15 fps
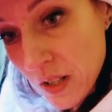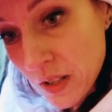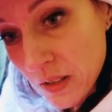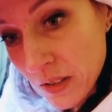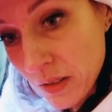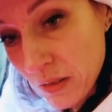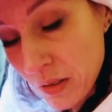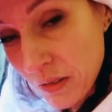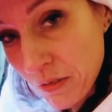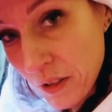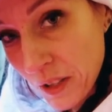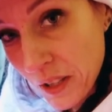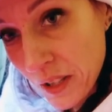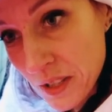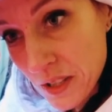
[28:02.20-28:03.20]
the only
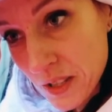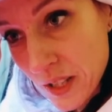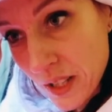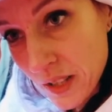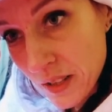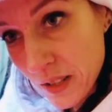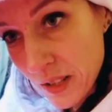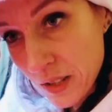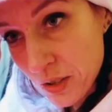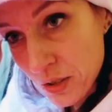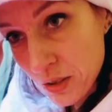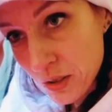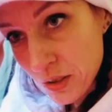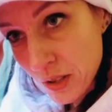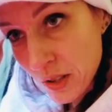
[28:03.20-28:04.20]
thing is that I
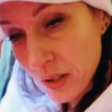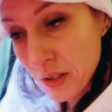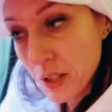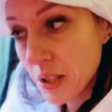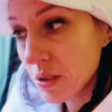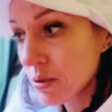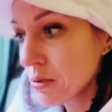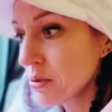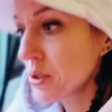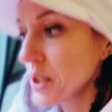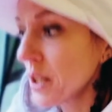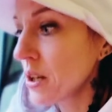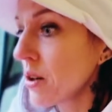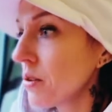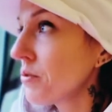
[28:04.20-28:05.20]
still need to
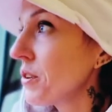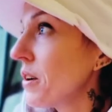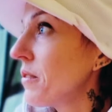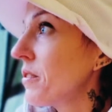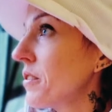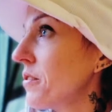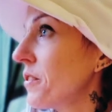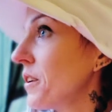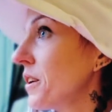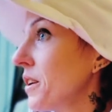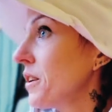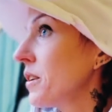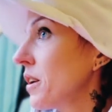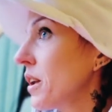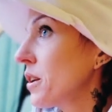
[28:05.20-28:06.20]
take off
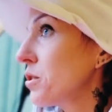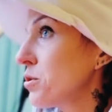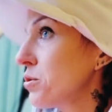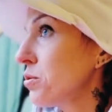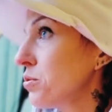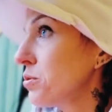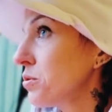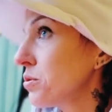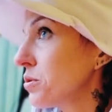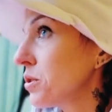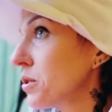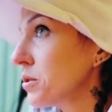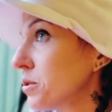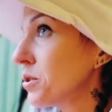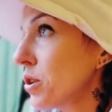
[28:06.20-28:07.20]
everything like shoes,
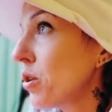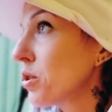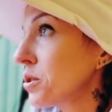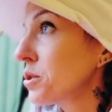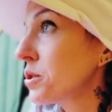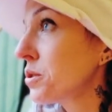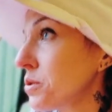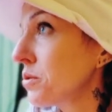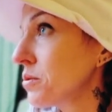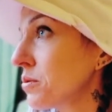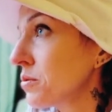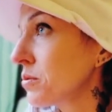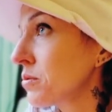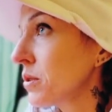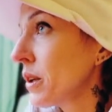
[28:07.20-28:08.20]
uh, socks,
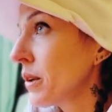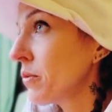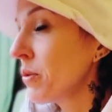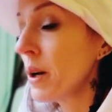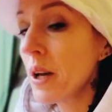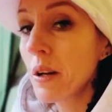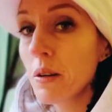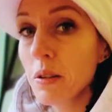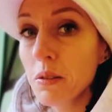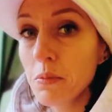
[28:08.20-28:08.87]
and wear